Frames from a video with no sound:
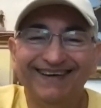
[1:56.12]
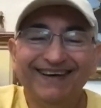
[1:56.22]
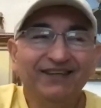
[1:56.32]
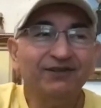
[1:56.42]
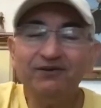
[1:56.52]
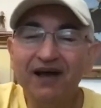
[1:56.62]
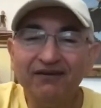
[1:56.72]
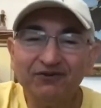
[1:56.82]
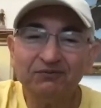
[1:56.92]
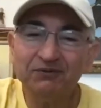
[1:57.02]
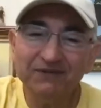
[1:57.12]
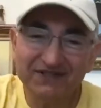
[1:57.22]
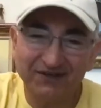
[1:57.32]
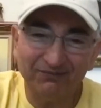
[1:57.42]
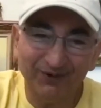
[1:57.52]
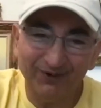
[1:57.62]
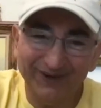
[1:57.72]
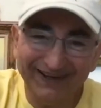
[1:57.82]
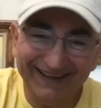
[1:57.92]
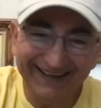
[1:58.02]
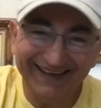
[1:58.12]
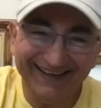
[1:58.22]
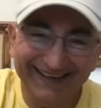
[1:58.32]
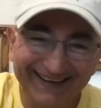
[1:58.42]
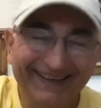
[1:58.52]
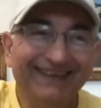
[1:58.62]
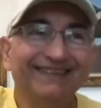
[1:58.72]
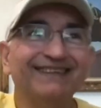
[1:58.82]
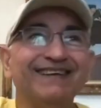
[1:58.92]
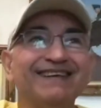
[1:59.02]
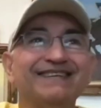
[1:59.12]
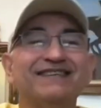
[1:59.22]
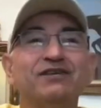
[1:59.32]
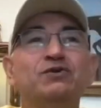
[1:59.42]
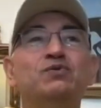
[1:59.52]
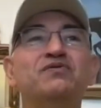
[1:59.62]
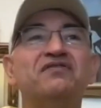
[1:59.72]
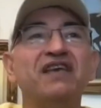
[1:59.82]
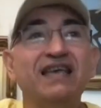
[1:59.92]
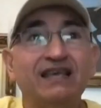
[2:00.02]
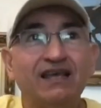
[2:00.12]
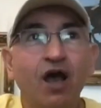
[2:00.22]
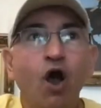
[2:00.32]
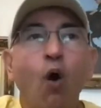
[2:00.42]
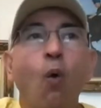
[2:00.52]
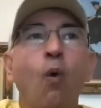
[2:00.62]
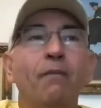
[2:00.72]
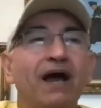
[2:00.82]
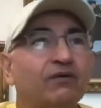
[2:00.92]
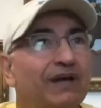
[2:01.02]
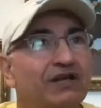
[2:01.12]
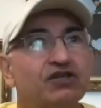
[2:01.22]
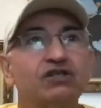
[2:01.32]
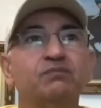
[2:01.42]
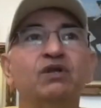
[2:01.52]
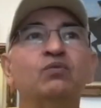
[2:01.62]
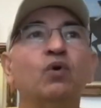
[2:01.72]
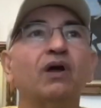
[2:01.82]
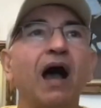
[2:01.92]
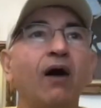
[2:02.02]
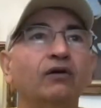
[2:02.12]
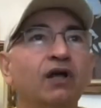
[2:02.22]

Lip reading: You don't have to be miserable. The thing is that you think, oh, my relationship didn't work out,